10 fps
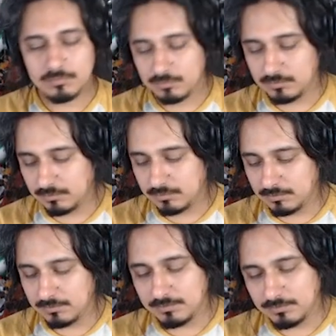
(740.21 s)

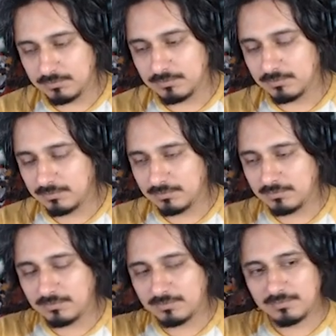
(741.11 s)

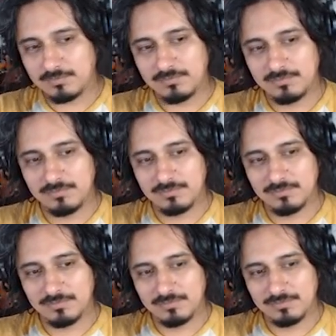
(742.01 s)

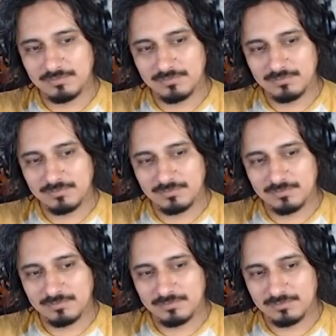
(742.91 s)

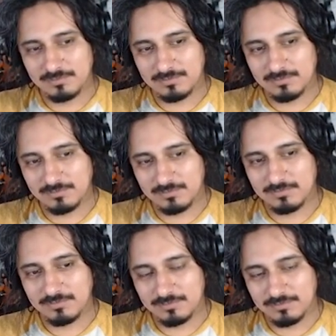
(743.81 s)

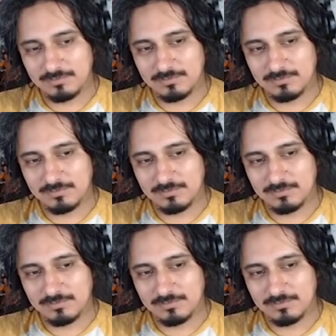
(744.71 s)
The person shown says nothing.